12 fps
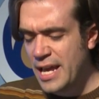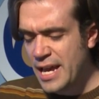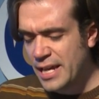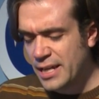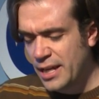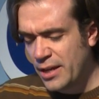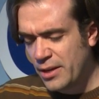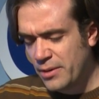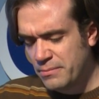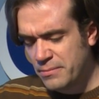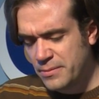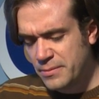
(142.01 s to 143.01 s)
And I,
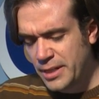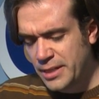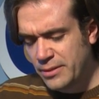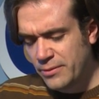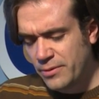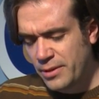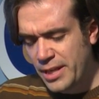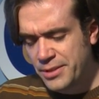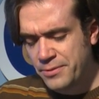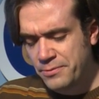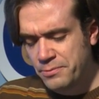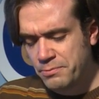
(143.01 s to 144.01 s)
over the
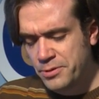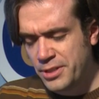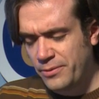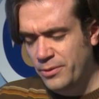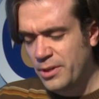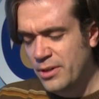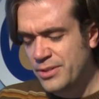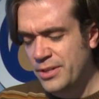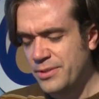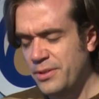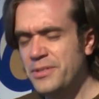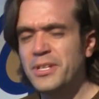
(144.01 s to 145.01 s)
last several years, I
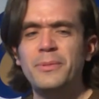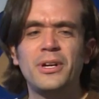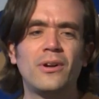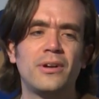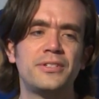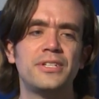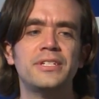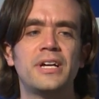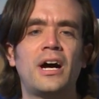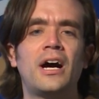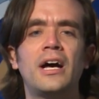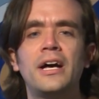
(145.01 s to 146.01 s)
was always coming across these
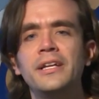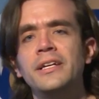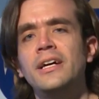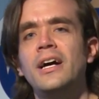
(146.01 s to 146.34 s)
odd